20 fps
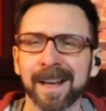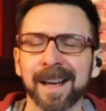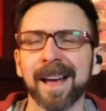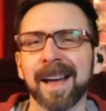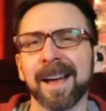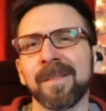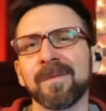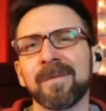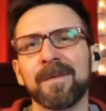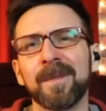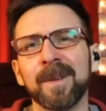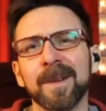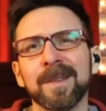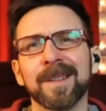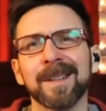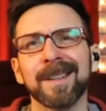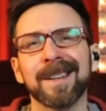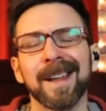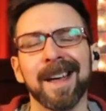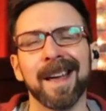and visit
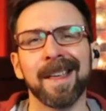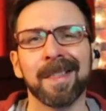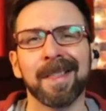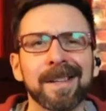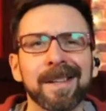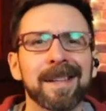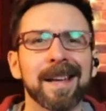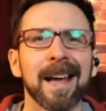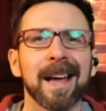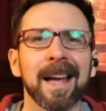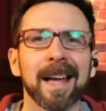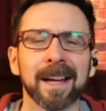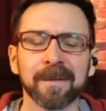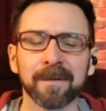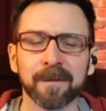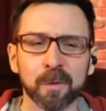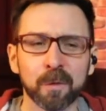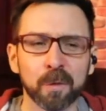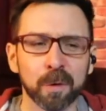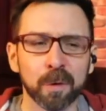the gang
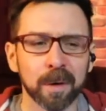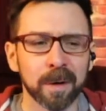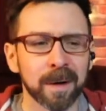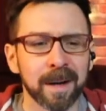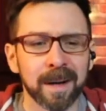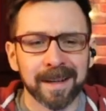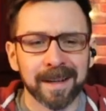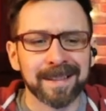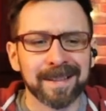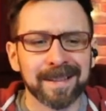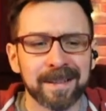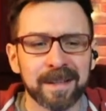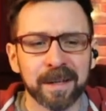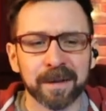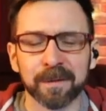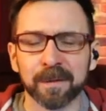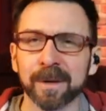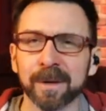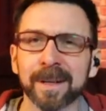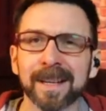for
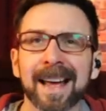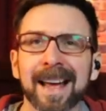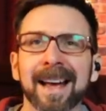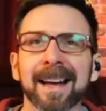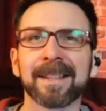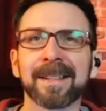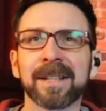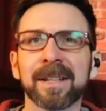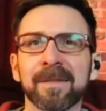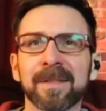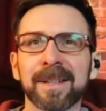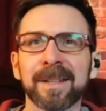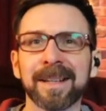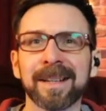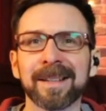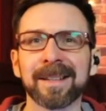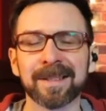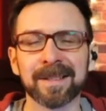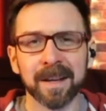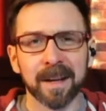different
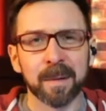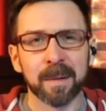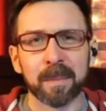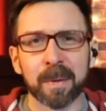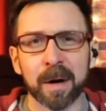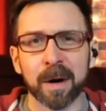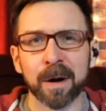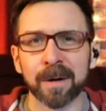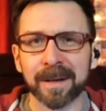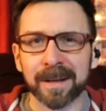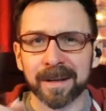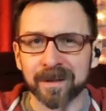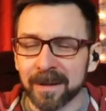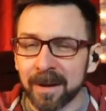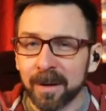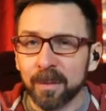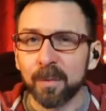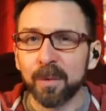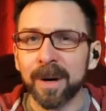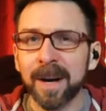activities, parties,
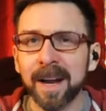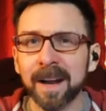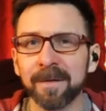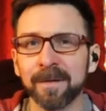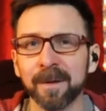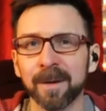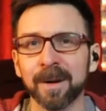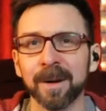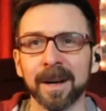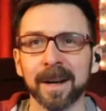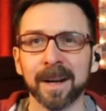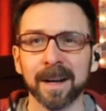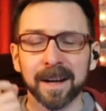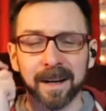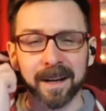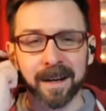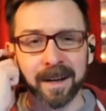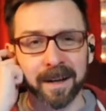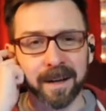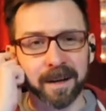whatever.
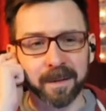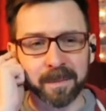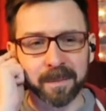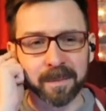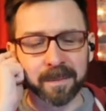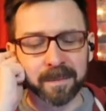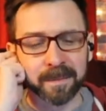And